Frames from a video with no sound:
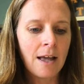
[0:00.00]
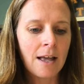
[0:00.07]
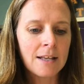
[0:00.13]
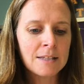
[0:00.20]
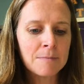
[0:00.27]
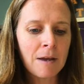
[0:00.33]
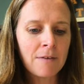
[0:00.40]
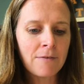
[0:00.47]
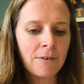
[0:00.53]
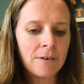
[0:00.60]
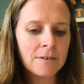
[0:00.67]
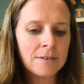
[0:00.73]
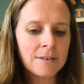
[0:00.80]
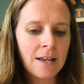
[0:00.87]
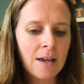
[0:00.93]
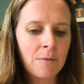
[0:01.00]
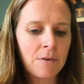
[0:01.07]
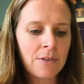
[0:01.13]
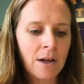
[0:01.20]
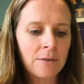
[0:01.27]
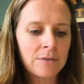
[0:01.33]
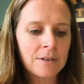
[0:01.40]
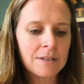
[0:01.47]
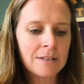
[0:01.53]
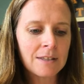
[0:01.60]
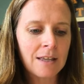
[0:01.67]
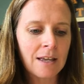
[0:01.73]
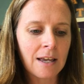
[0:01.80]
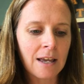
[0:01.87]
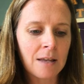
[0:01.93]
It's my first day without the
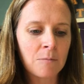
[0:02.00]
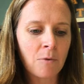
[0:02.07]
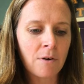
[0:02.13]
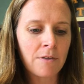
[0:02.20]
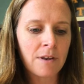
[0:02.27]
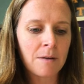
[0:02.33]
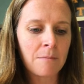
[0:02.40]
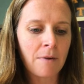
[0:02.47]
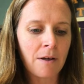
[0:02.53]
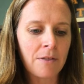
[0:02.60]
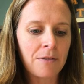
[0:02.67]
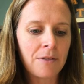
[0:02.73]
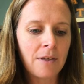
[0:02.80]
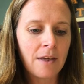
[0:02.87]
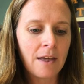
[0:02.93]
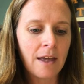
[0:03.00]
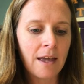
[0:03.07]
sling in more than a month,